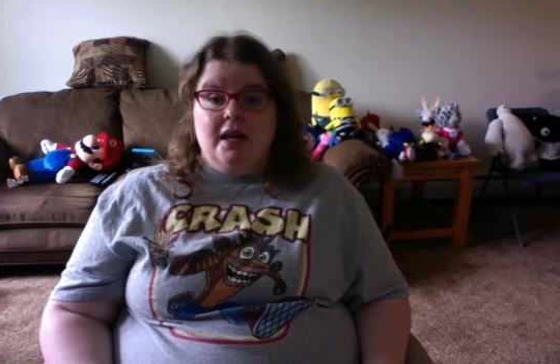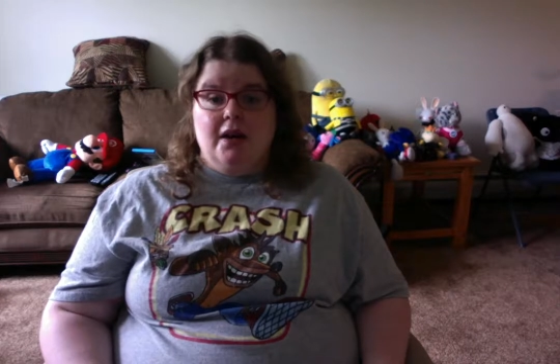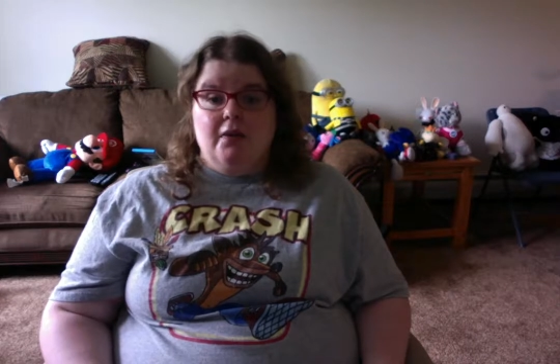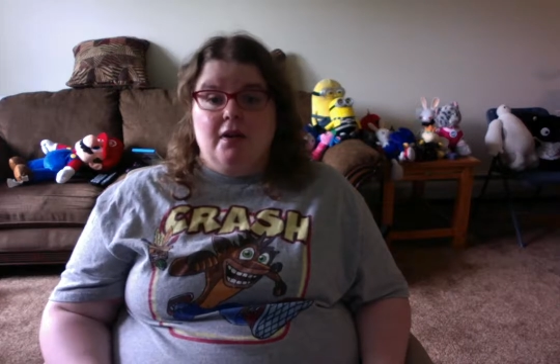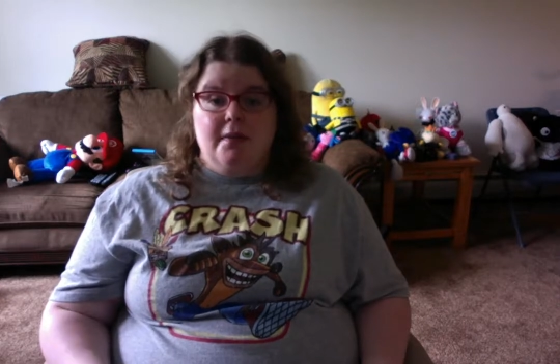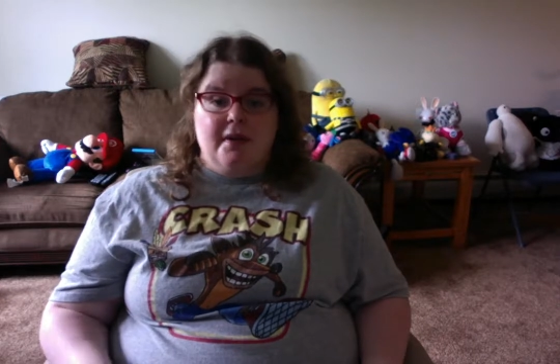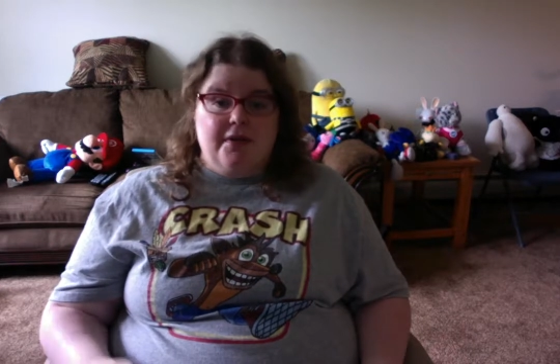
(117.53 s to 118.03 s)

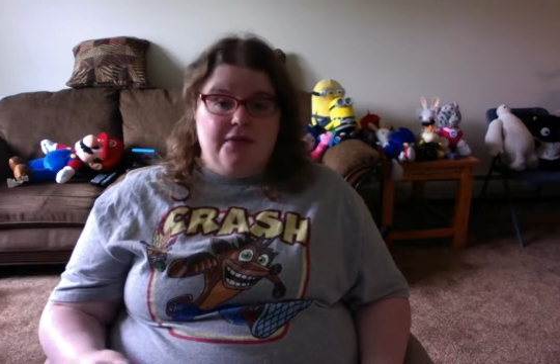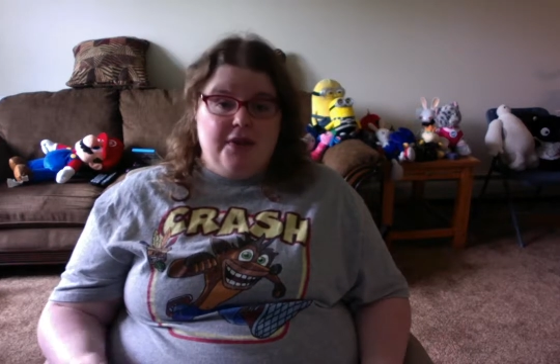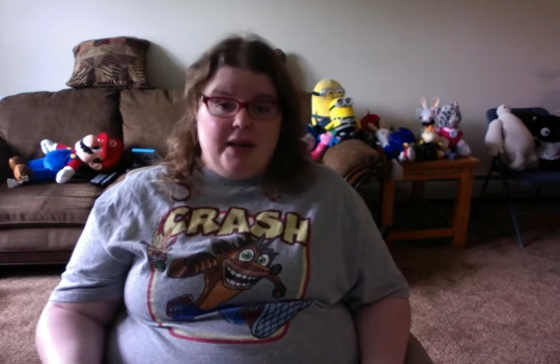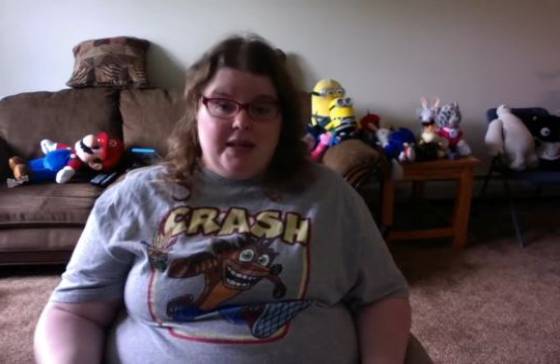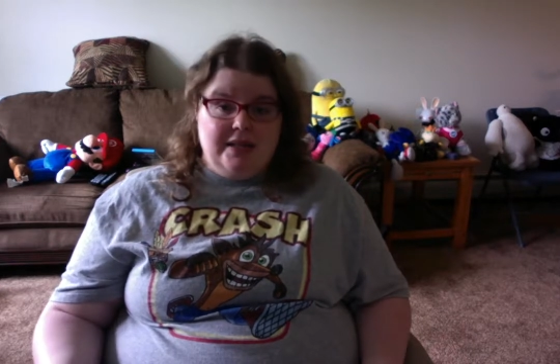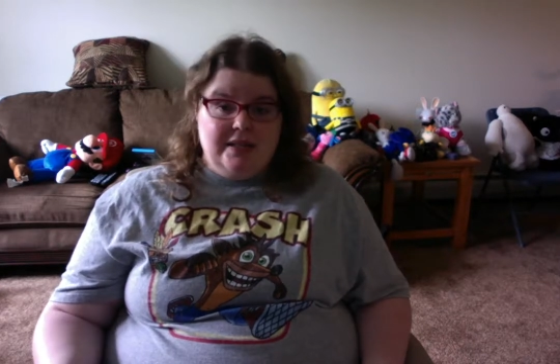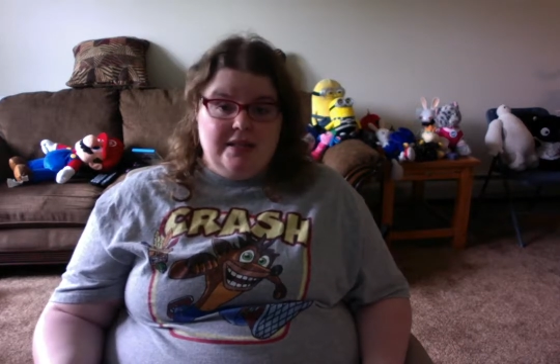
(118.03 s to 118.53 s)
one of my
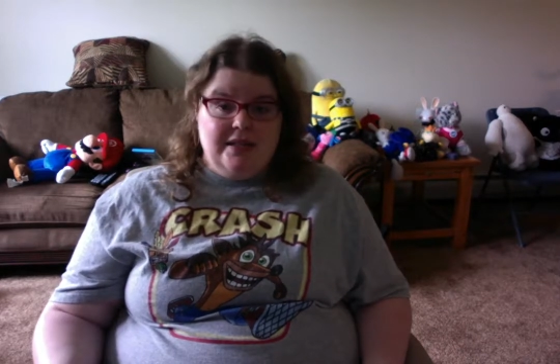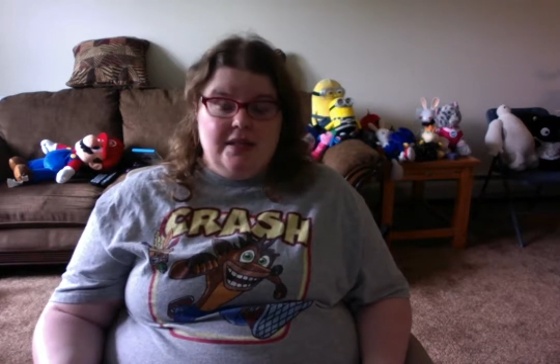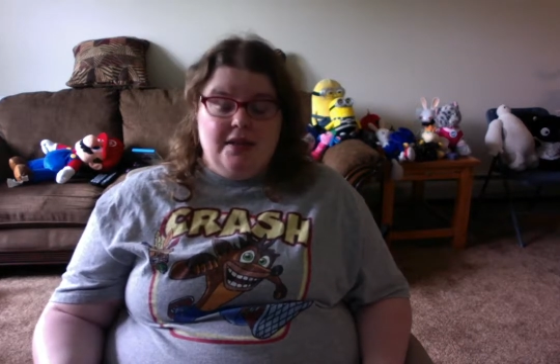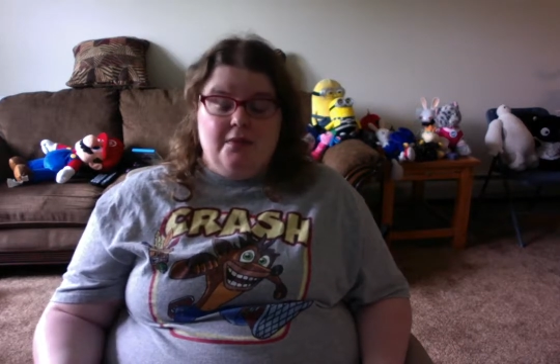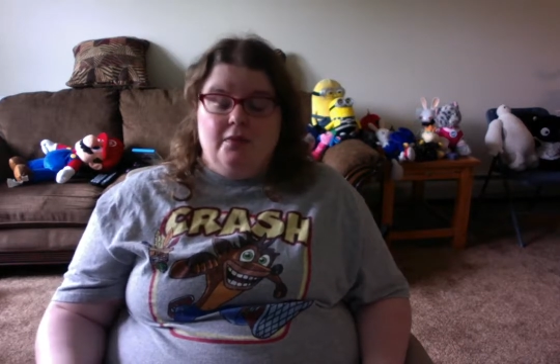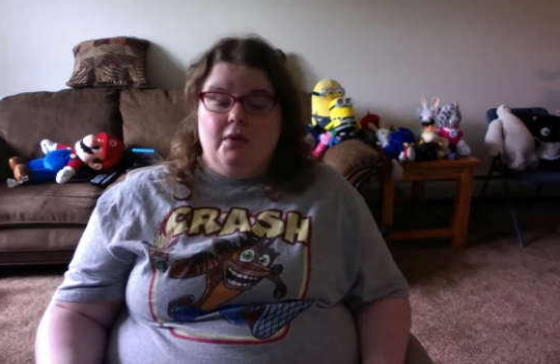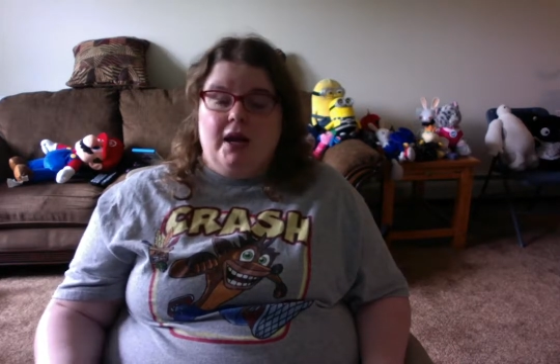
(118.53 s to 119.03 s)
friends,
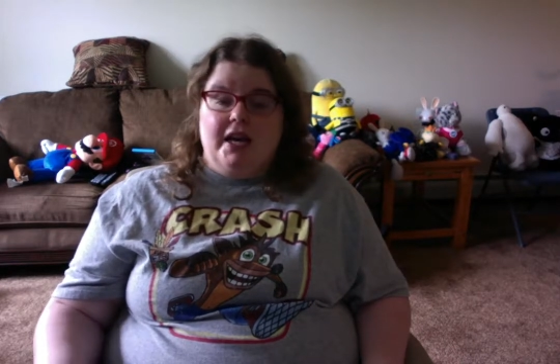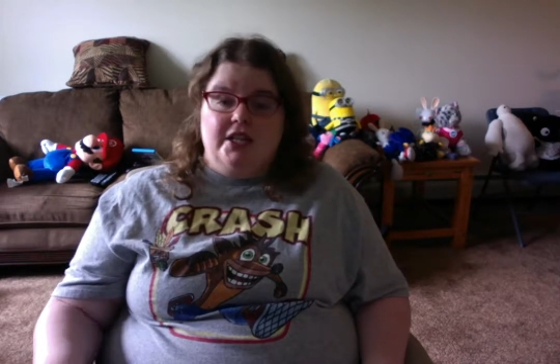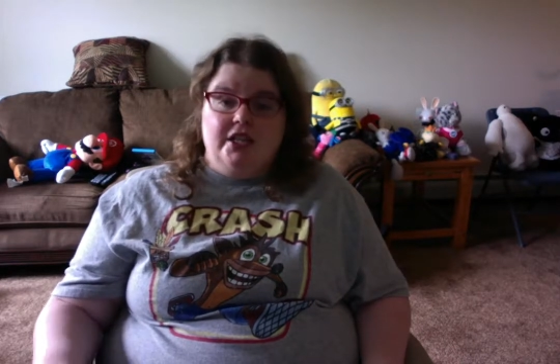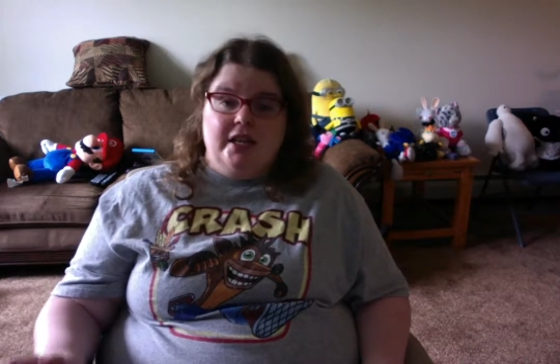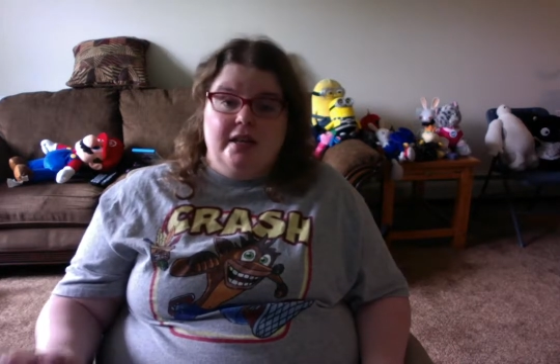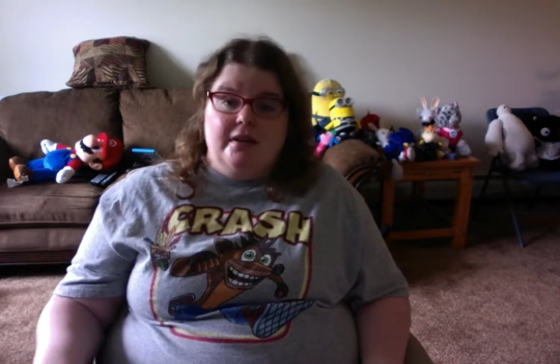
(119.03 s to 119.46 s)
well, actually,